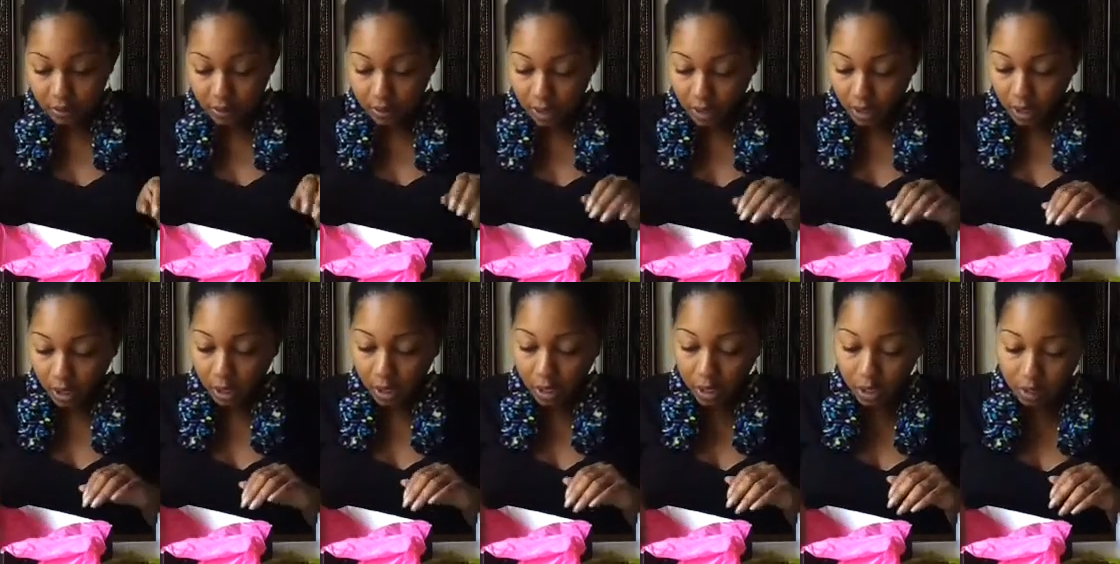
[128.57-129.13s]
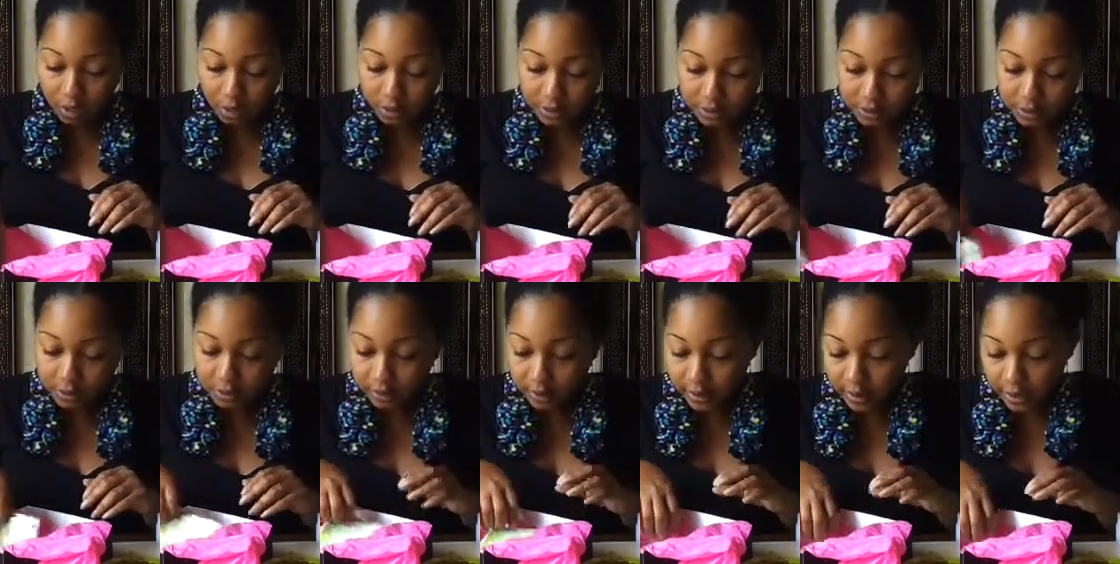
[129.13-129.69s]
I
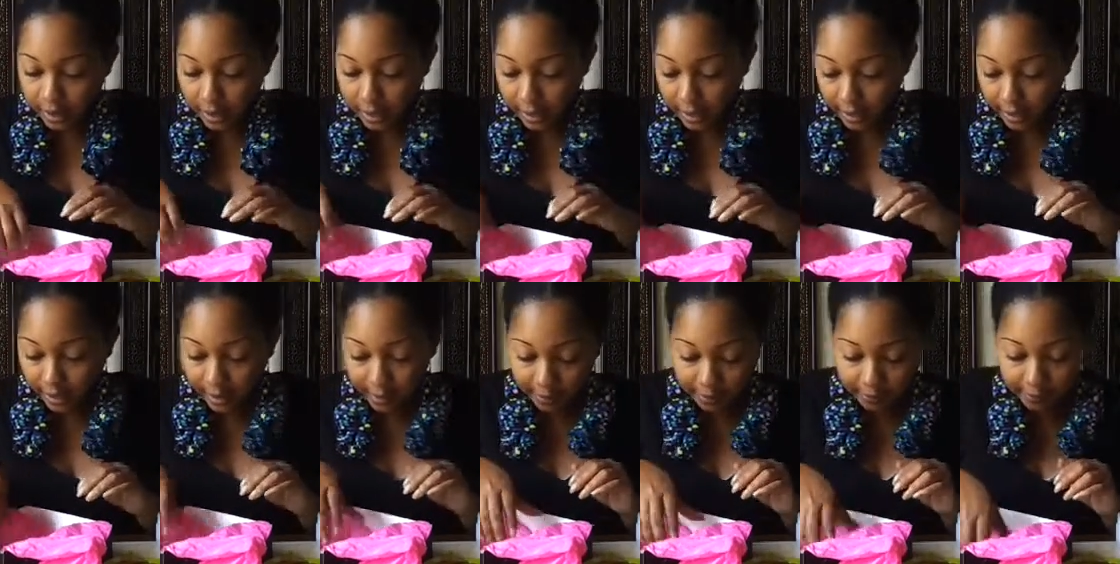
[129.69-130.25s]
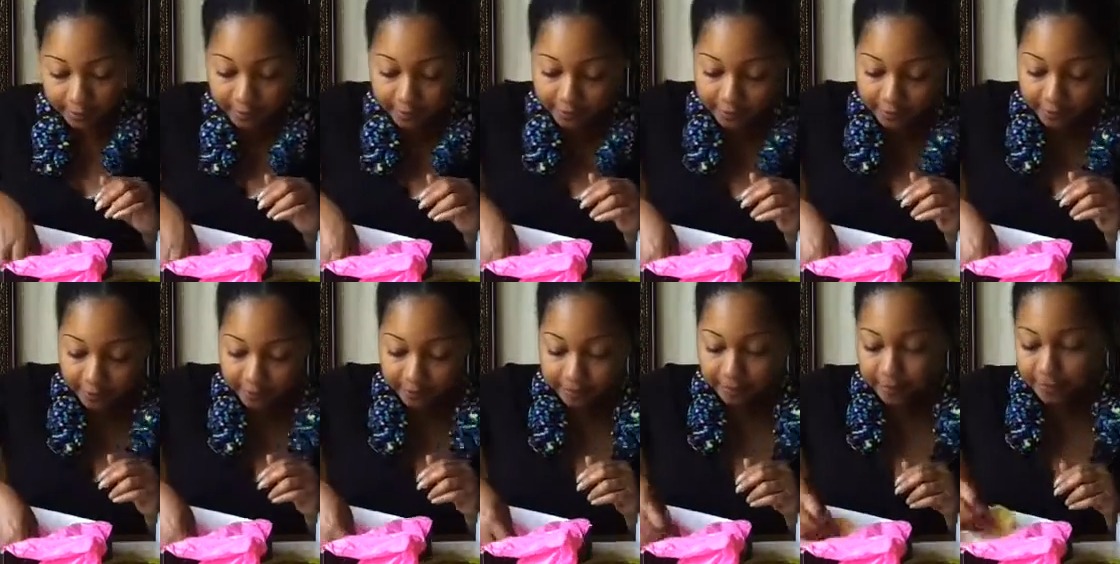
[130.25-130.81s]
also have
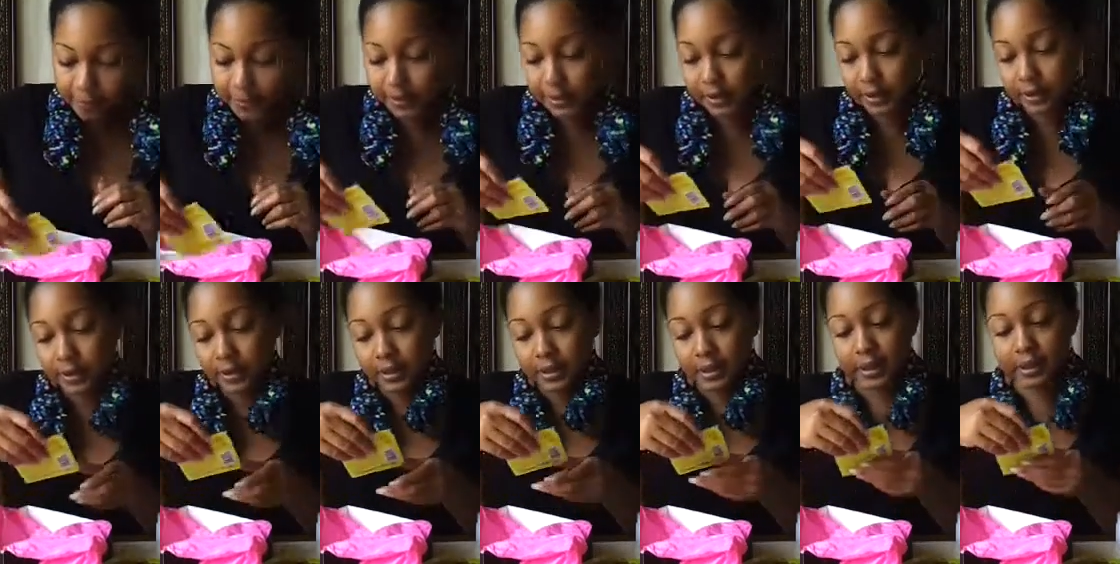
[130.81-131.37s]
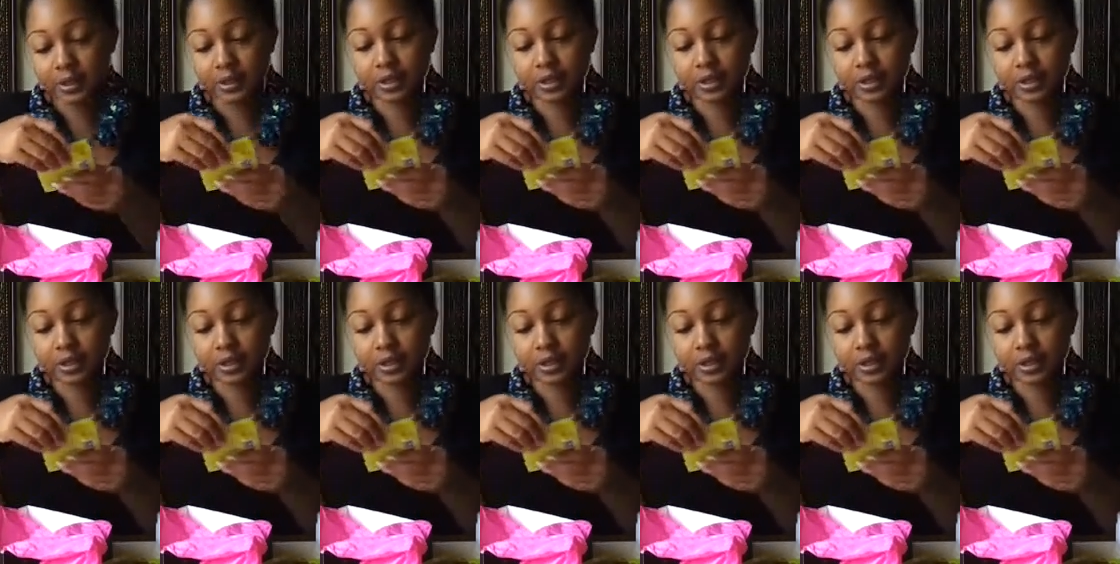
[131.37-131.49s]
a